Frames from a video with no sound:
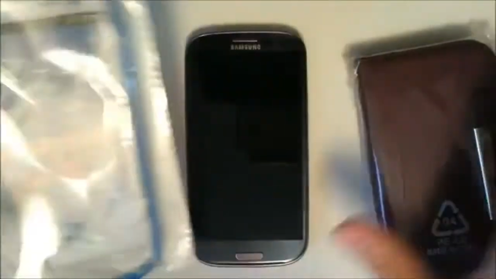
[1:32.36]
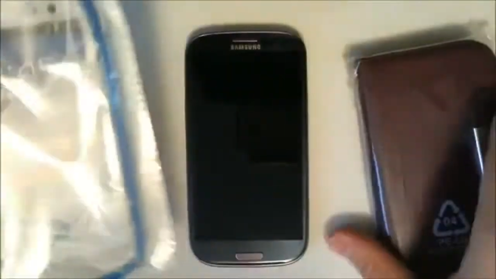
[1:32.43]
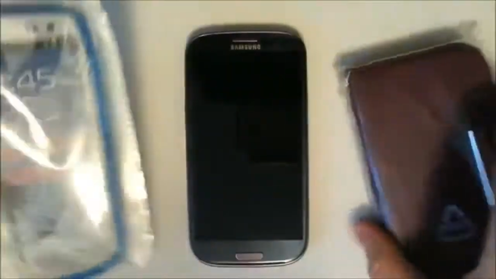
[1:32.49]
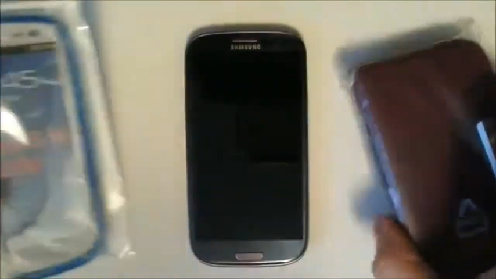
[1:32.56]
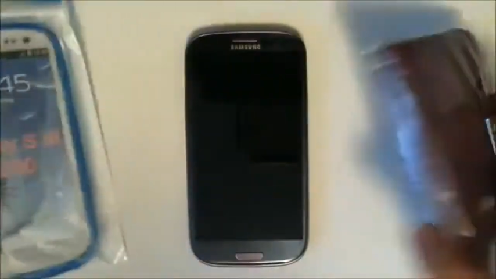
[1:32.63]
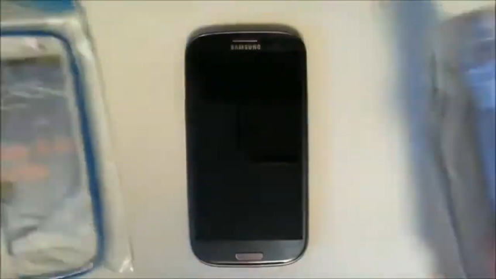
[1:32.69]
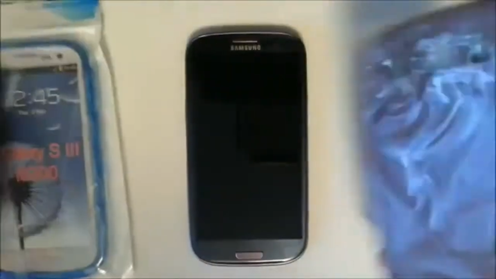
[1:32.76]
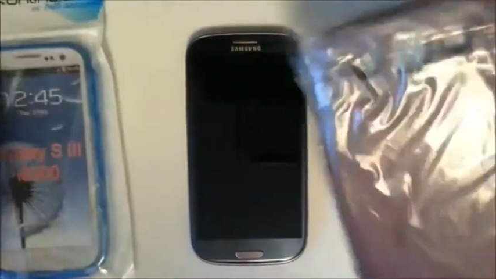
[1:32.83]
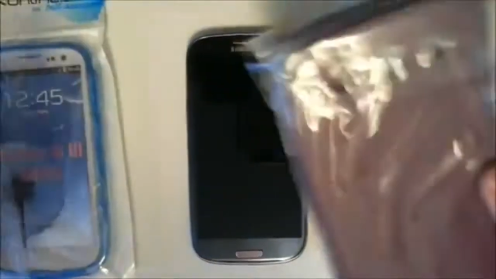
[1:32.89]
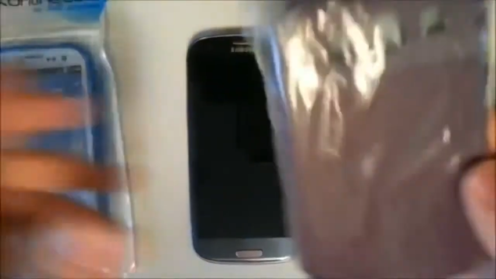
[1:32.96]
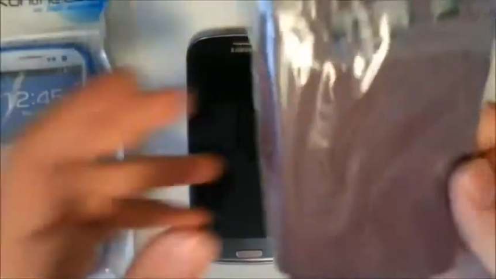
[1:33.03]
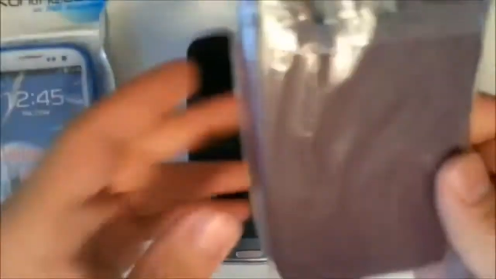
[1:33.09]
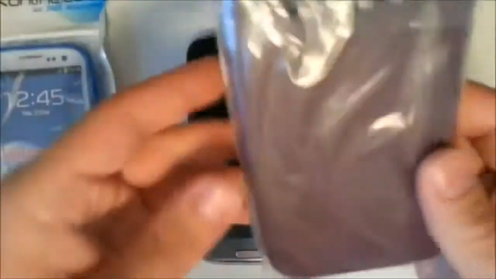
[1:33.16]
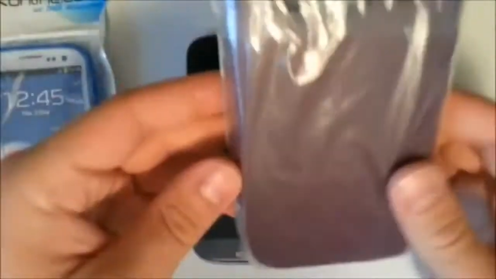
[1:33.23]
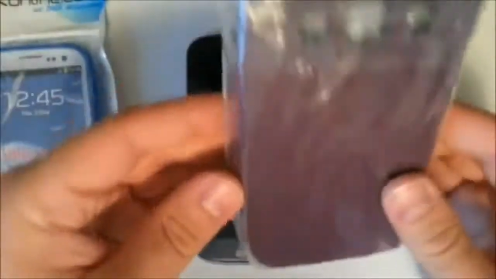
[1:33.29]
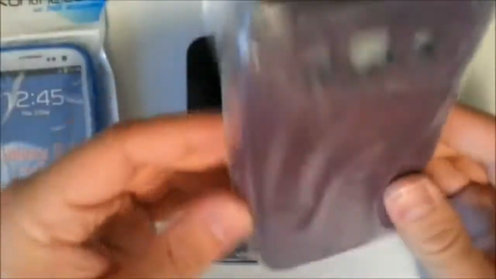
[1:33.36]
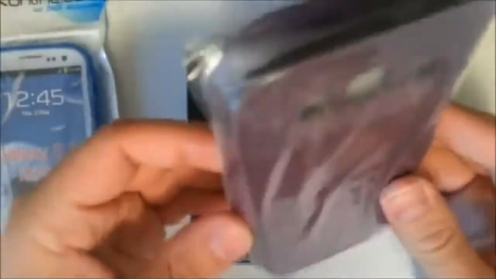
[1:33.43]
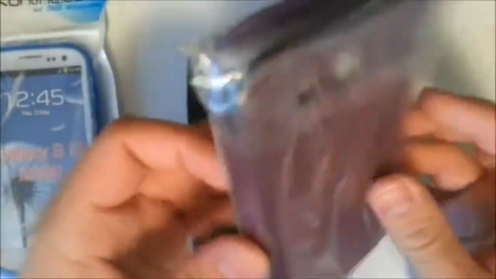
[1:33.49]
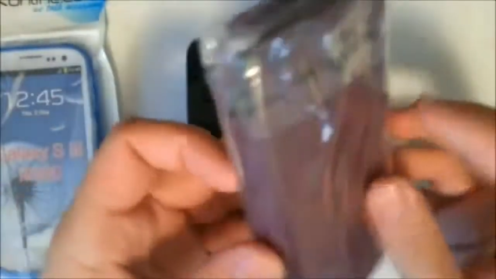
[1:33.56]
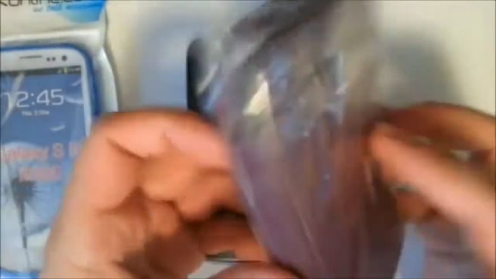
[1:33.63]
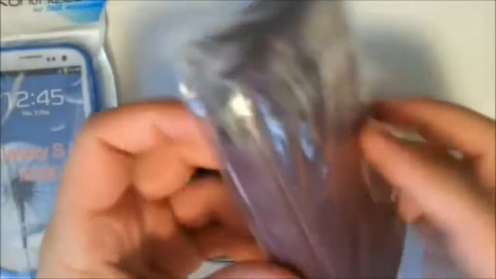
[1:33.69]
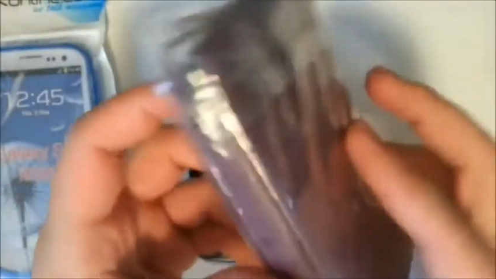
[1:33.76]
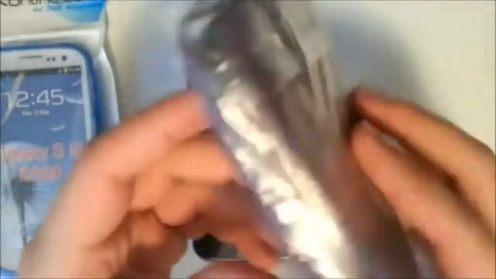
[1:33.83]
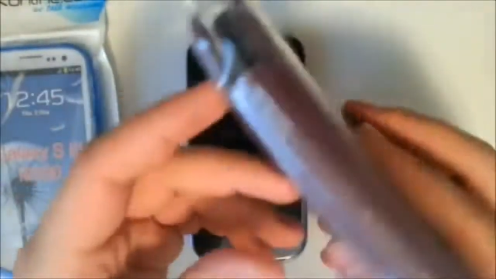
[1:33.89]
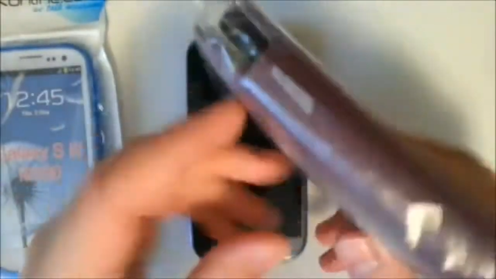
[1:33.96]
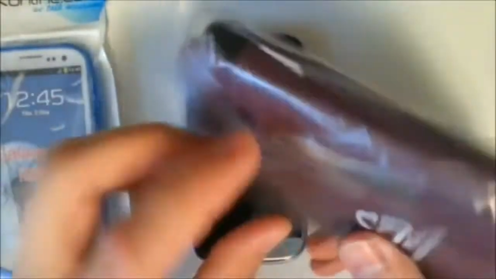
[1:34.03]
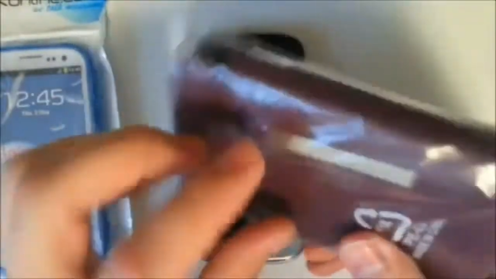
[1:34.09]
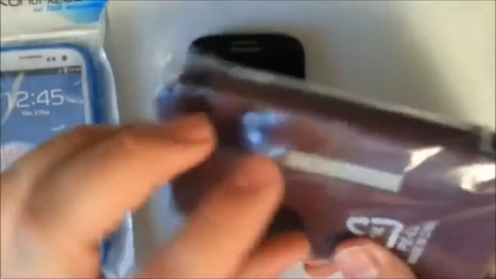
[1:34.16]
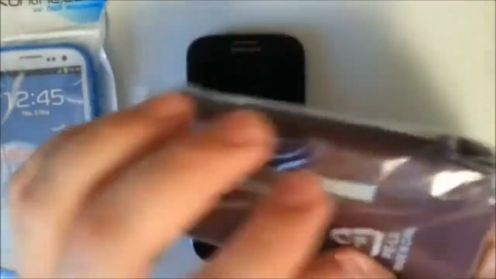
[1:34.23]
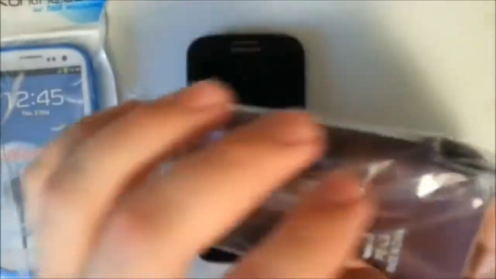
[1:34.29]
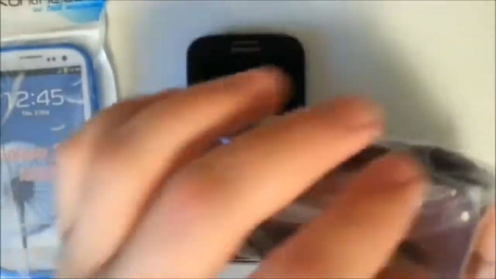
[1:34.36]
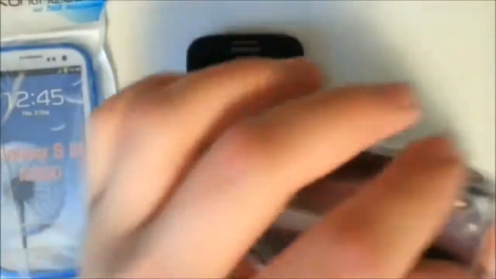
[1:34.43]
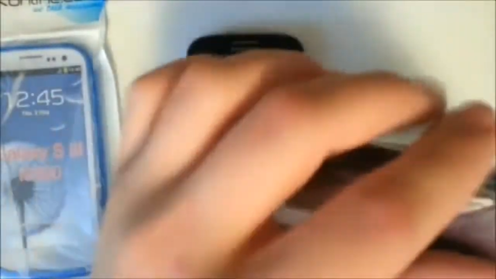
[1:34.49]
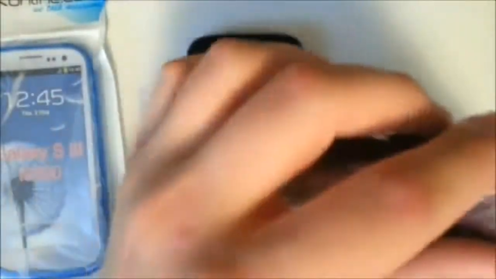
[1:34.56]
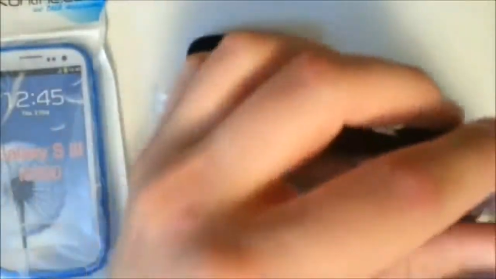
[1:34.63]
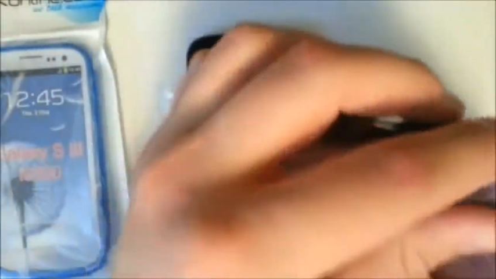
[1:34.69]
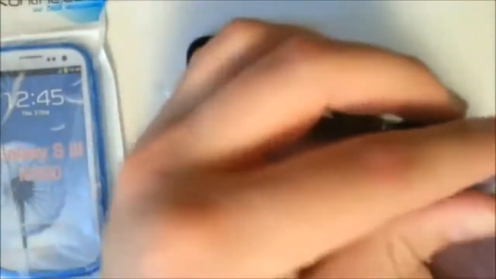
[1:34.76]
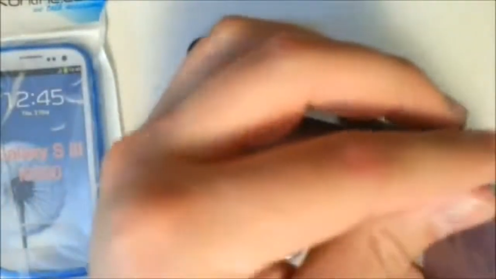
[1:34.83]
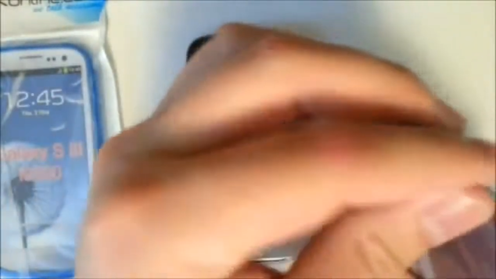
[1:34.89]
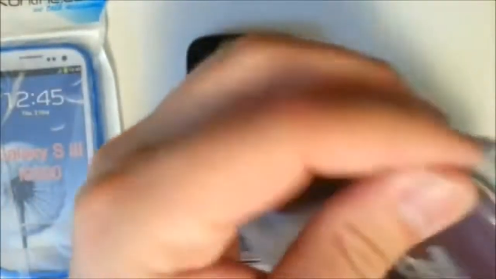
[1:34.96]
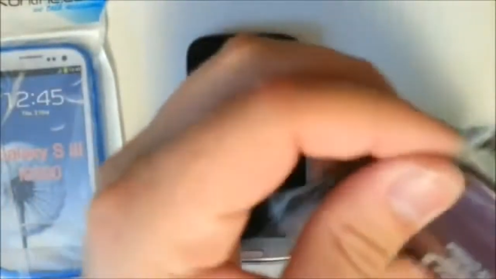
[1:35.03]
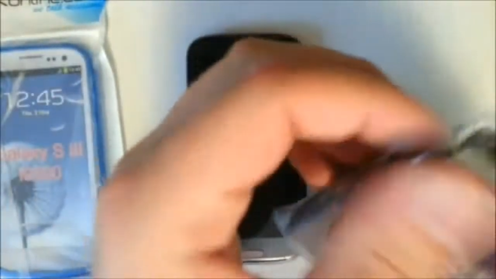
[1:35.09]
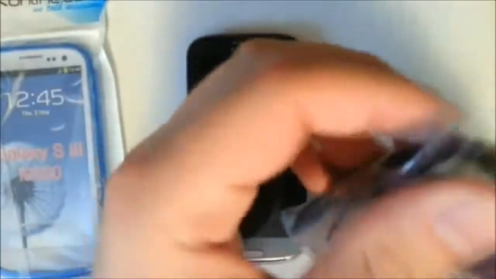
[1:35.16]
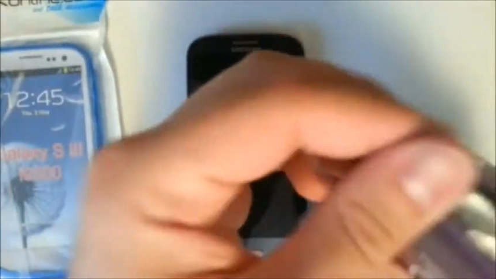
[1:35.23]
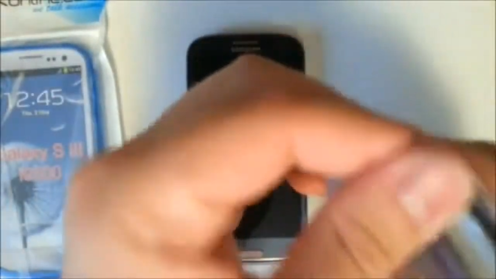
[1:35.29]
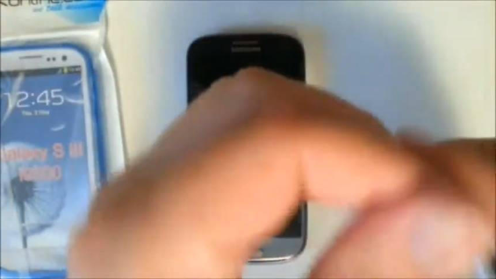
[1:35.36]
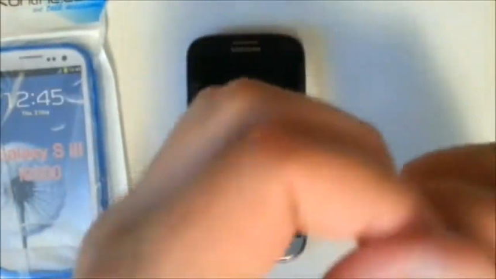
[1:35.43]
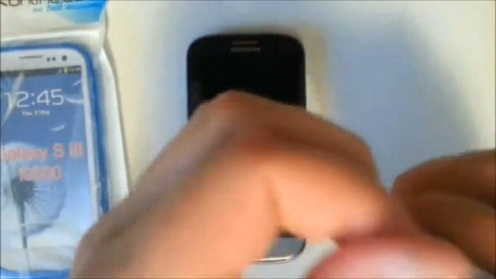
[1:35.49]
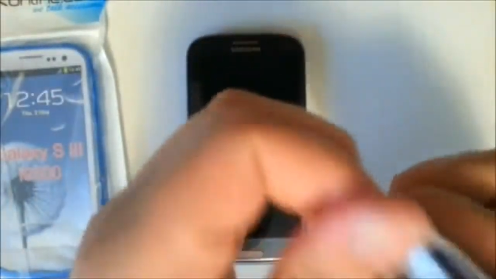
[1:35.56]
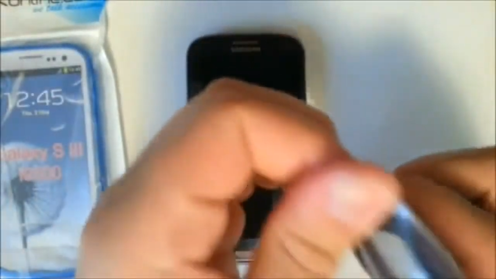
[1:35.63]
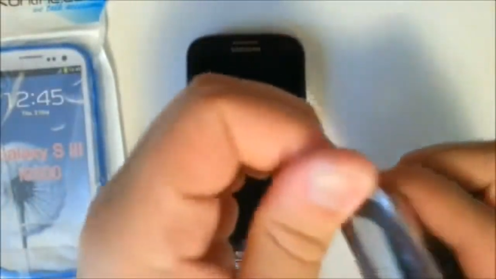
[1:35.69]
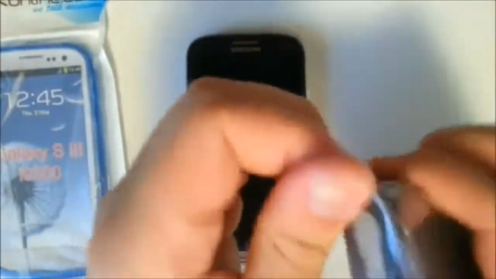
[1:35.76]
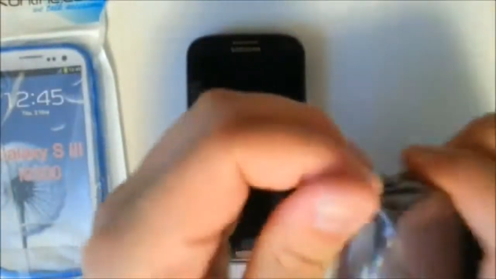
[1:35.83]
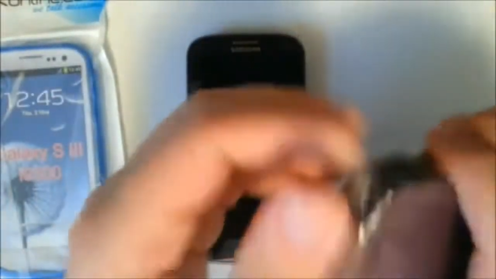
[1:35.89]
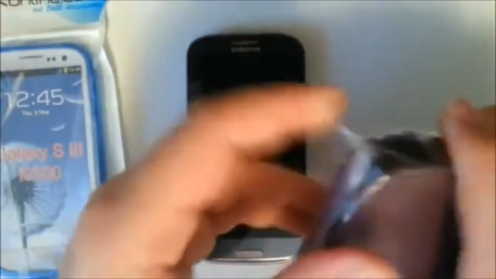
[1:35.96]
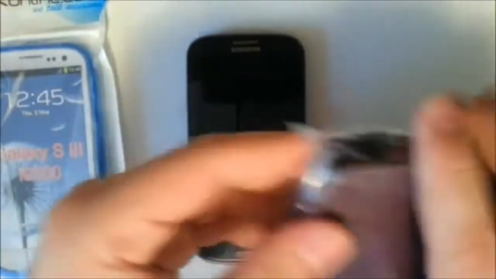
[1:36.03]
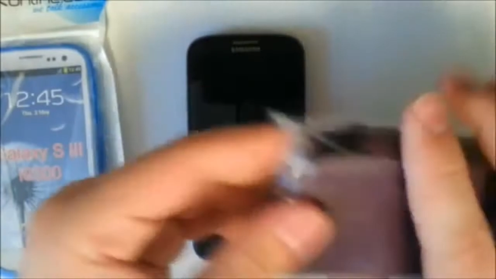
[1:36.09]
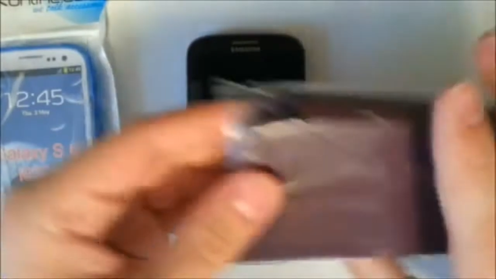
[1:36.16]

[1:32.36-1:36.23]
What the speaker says: [unreadable: no face in view]